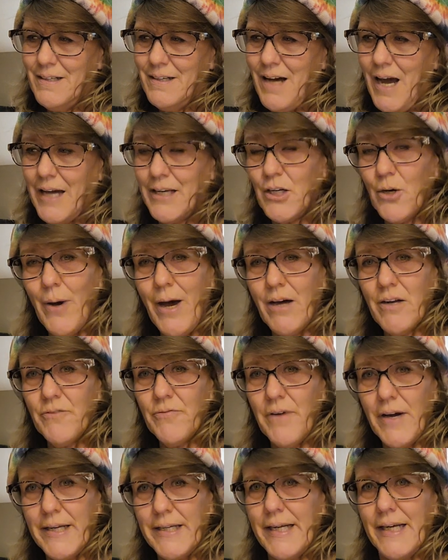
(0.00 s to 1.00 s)
I know how to
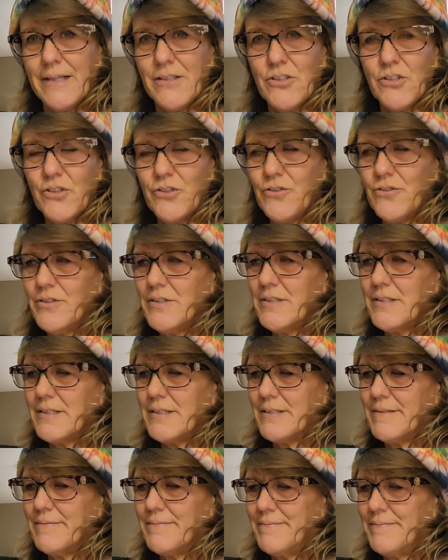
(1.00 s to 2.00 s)
find answers.